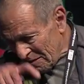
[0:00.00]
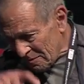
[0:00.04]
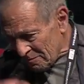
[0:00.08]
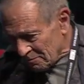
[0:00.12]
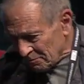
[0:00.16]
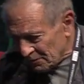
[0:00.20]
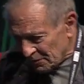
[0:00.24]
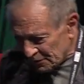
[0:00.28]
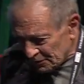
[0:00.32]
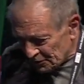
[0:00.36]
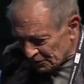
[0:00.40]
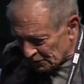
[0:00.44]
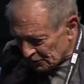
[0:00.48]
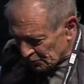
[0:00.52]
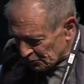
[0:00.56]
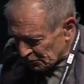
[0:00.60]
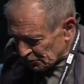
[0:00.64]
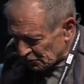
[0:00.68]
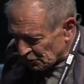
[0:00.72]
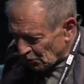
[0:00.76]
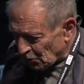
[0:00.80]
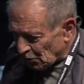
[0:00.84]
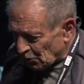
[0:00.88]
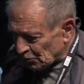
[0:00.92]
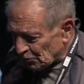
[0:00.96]
Bridget was
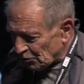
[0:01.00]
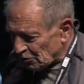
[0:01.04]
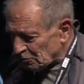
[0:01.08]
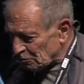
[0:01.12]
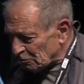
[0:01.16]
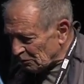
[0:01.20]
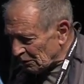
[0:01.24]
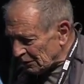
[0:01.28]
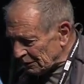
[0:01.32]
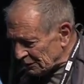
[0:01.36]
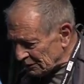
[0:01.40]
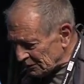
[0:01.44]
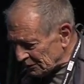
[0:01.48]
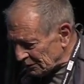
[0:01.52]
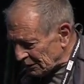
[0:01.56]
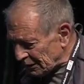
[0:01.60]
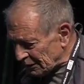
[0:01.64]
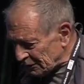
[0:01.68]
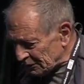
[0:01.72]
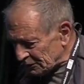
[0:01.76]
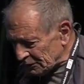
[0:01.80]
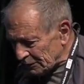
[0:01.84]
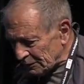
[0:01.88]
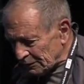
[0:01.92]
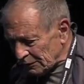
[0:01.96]
called to the police
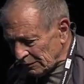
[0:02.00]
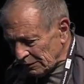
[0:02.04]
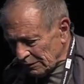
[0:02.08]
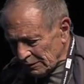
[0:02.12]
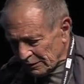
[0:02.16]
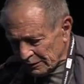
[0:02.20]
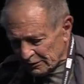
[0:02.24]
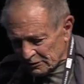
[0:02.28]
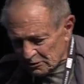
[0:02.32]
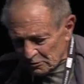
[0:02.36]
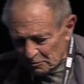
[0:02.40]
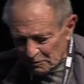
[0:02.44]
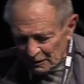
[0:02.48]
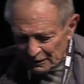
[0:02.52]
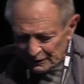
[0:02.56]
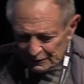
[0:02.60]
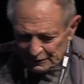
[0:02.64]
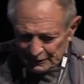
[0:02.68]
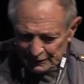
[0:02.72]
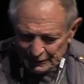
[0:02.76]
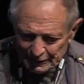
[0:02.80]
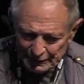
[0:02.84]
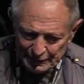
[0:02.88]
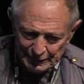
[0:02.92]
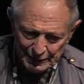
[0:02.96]
station,
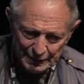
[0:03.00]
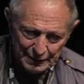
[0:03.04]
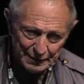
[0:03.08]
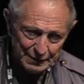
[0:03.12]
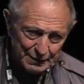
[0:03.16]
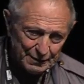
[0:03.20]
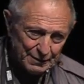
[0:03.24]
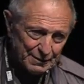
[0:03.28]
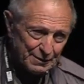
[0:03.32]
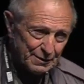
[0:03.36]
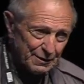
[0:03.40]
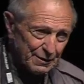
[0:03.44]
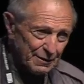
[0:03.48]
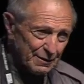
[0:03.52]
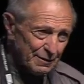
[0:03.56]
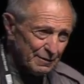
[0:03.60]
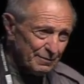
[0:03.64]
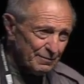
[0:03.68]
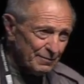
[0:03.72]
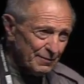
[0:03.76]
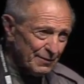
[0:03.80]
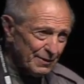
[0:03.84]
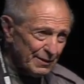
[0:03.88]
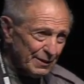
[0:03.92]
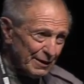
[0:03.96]
expecting that
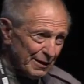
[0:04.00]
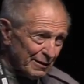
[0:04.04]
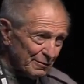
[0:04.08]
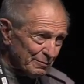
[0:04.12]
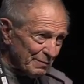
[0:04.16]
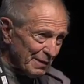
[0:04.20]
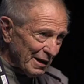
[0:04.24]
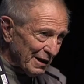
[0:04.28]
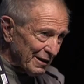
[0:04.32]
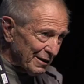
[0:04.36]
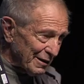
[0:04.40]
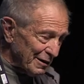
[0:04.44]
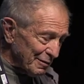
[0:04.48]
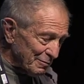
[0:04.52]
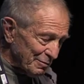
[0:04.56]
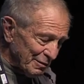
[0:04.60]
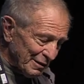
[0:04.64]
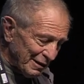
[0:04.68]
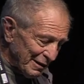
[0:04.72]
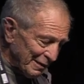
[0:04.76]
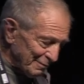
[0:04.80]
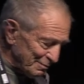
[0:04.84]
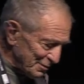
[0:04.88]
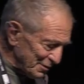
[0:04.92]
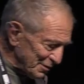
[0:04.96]
the young man had
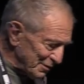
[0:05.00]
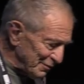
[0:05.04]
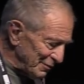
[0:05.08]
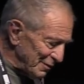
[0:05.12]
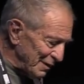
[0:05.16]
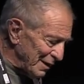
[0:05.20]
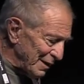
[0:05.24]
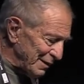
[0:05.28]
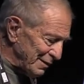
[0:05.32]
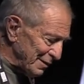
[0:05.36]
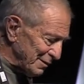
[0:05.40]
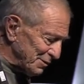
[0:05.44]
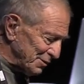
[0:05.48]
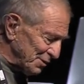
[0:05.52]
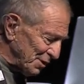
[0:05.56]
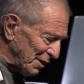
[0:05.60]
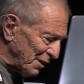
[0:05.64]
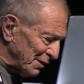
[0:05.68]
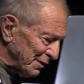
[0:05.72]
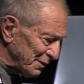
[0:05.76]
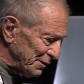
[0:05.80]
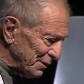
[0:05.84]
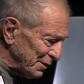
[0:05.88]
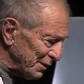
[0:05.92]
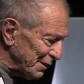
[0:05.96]
perhaps laid a
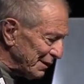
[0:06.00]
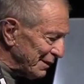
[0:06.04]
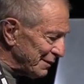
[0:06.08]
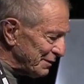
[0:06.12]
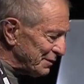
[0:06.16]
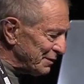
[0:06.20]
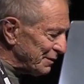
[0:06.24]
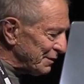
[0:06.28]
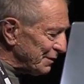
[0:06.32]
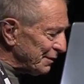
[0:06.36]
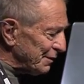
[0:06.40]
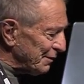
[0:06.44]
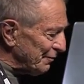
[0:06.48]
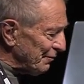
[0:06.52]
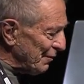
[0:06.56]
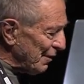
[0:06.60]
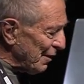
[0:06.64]
charge against her.